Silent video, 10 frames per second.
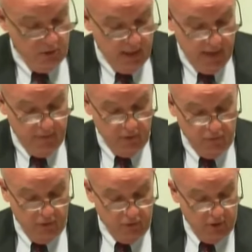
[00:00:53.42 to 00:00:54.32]
to have those
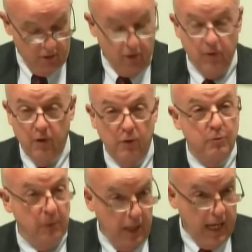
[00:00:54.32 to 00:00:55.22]
folks on, or those
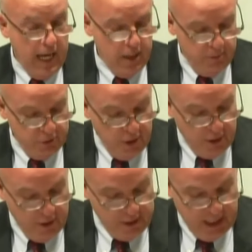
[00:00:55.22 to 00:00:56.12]
animals on
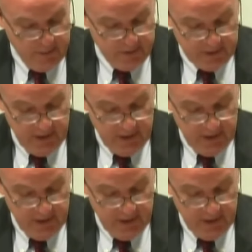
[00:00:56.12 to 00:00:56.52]
our campus.